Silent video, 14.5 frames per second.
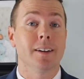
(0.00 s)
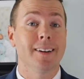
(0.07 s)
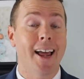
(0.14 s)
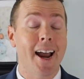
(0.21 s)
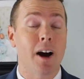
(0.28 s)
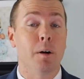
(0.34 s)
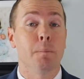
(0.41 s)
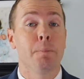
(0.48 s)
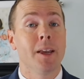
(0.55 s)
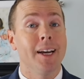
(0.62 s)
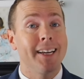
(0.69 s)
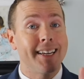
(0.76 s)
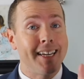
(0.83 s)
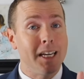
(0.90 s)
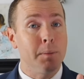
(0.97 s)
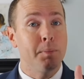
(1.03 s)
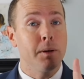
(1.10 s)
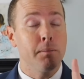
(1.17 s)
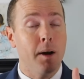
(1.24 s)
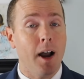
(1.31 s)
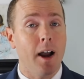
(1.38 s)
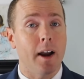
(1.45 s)
Now, keep
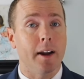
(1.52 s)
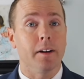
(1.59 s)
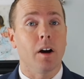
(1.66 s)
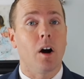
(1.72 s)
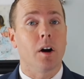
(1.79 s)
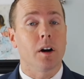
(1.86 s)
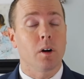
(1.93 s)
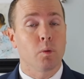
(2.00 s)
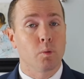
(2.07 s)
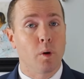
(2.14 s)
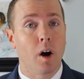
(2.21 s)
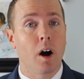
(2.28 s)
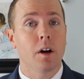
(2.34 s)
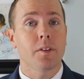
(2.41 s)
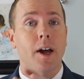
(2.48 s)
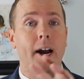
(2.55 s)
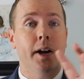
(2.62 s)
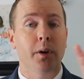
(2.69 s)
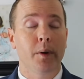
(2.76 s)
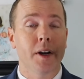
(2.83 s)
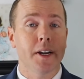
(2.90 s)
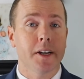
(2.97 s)
in mind, on a Roth
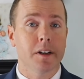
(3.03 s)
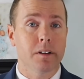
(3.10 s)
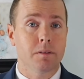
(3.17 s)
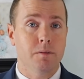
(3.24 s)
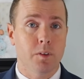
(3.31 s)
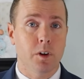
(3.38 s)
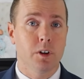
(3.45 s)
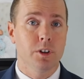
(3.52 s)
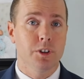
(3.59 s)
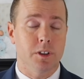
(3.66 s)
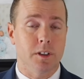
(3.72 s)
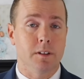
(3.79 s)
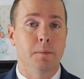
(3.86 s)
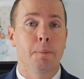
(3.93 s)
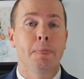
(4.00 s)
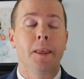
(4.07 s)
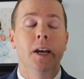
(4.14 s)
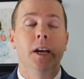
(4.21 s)
IRA conversion,